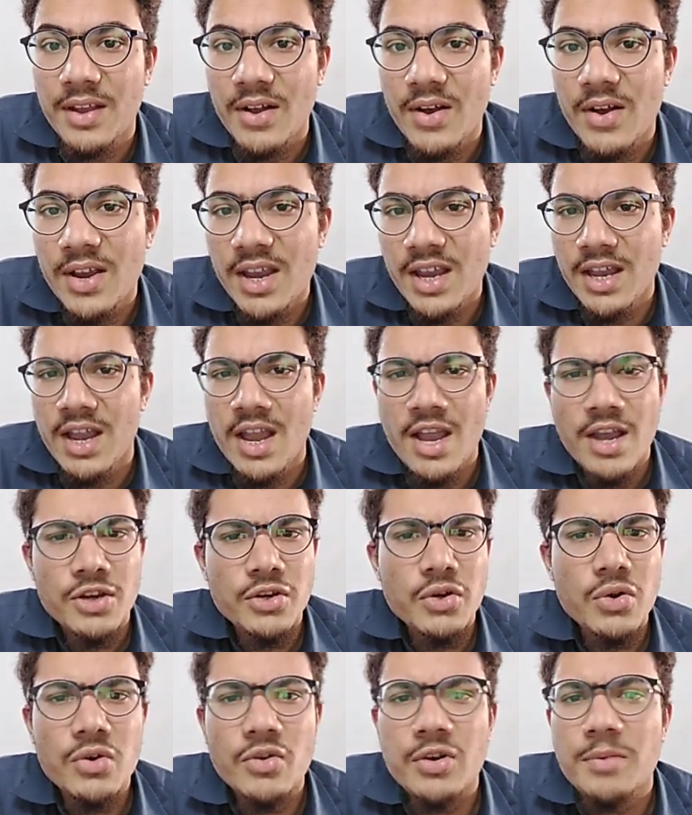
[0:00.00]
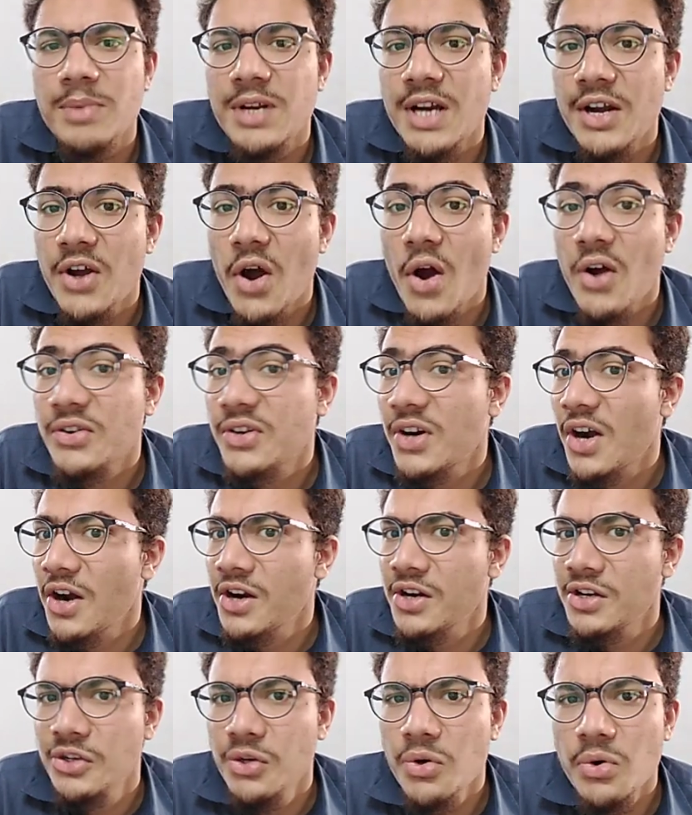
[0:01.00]
Okay, you could be a
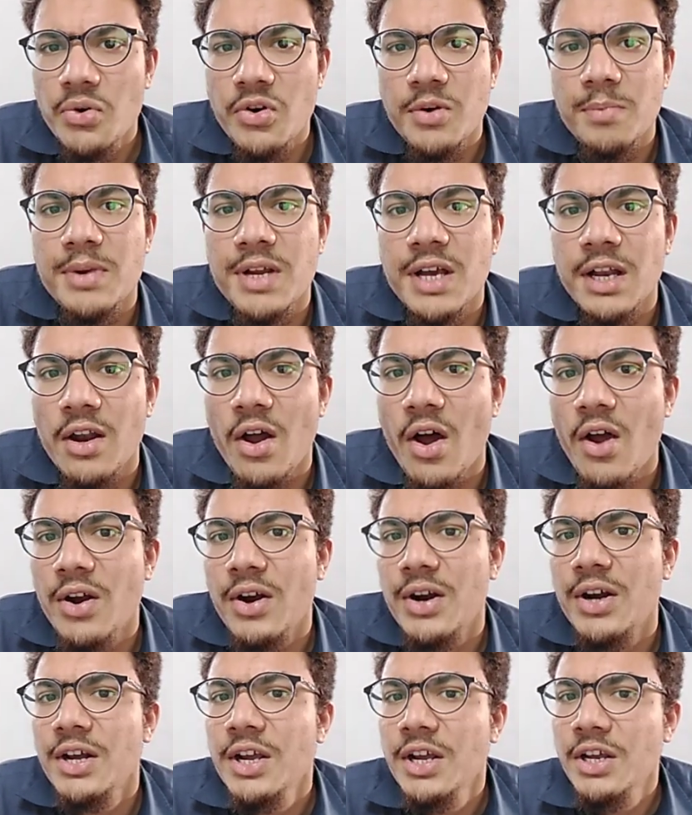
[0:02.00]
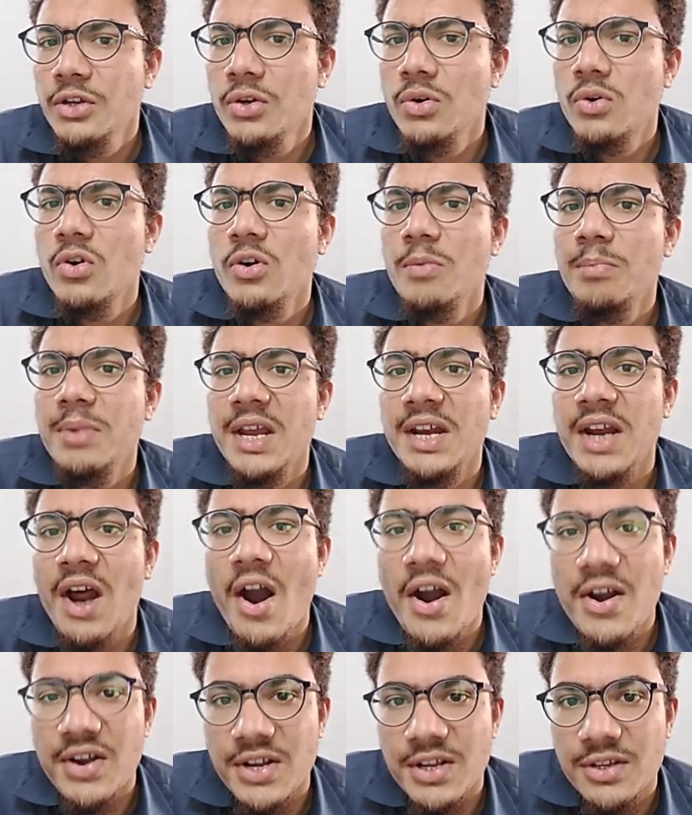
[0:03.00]
doctor, you could be a lawyer, you could be an
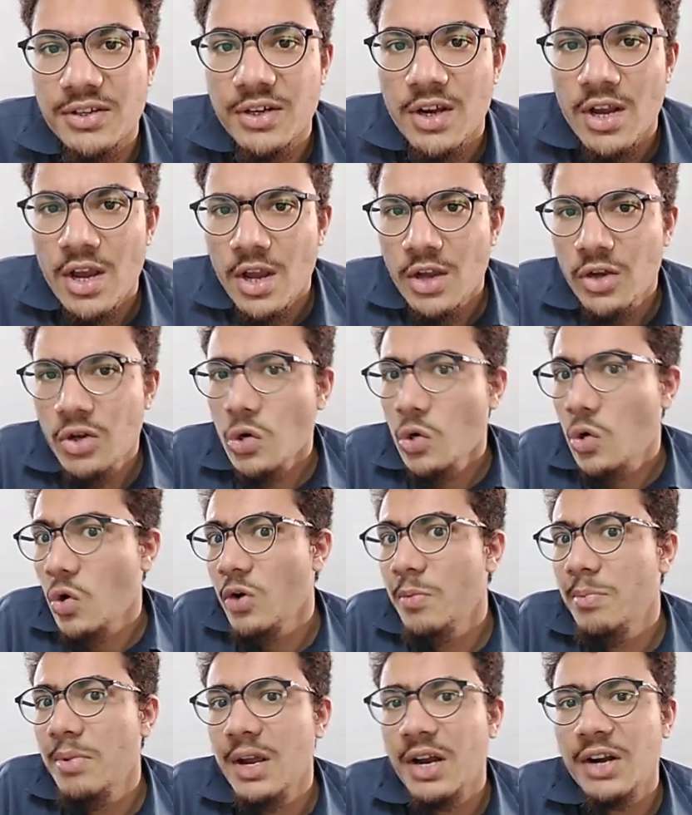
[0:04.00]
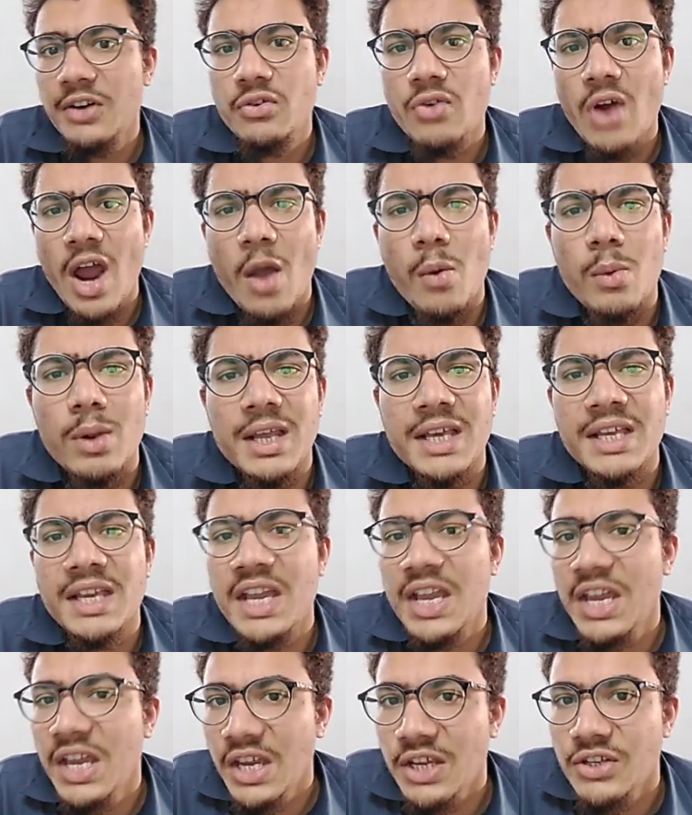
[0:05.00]
artist, you could be a
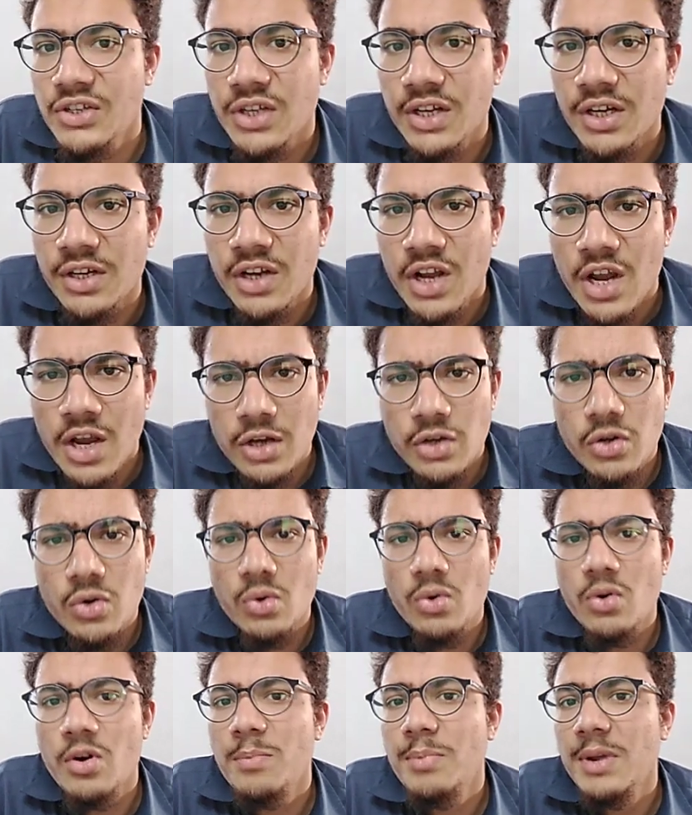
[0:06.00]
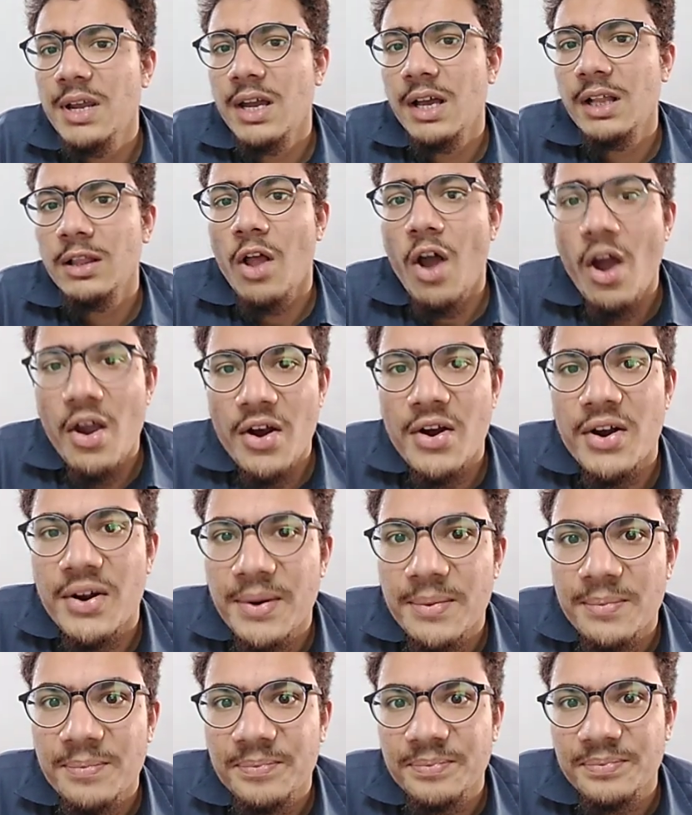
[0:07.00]
traveling agent, you could be a
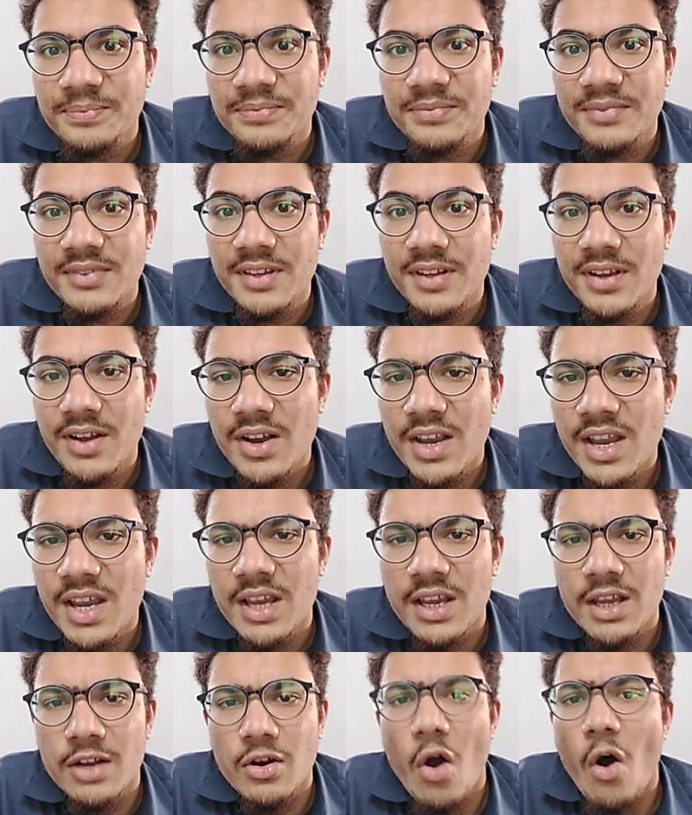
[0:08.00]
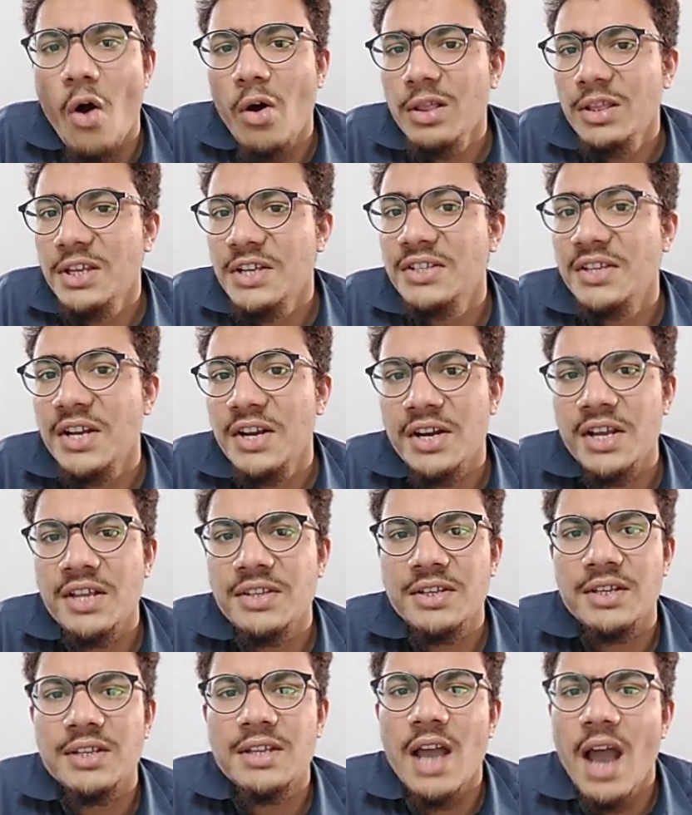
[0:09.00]
lawyer. Okay, in all these
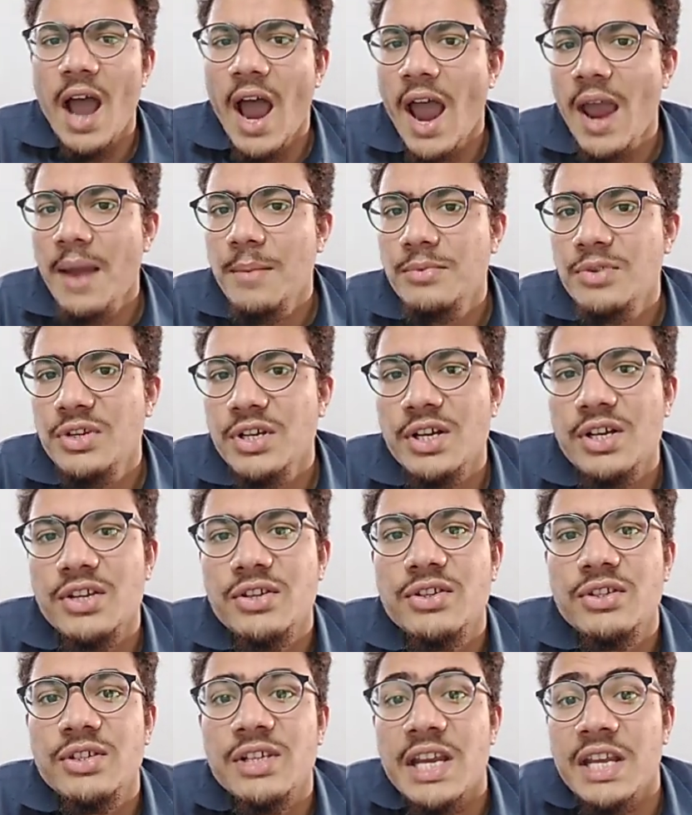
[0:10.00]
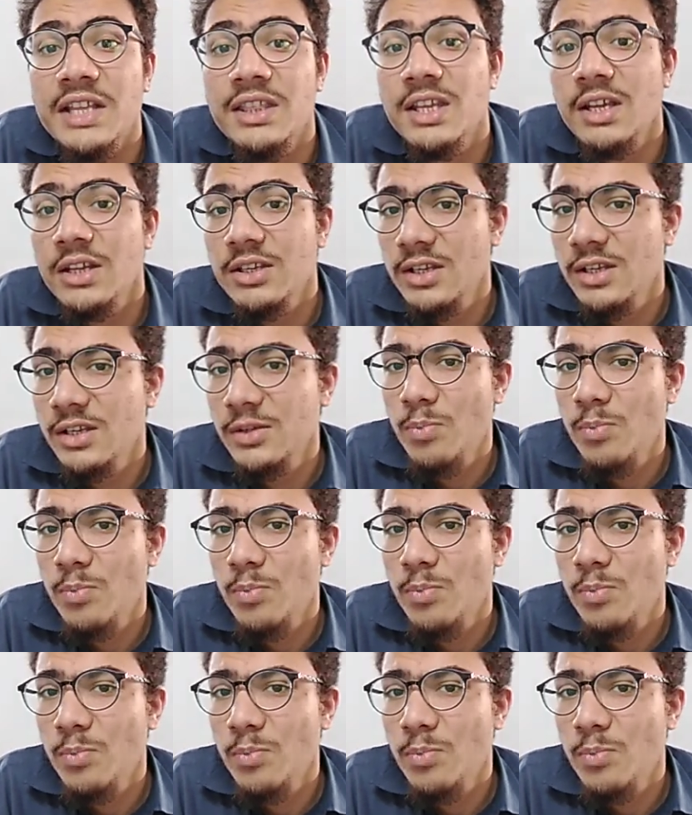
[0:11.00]
sentences, I am just saying this is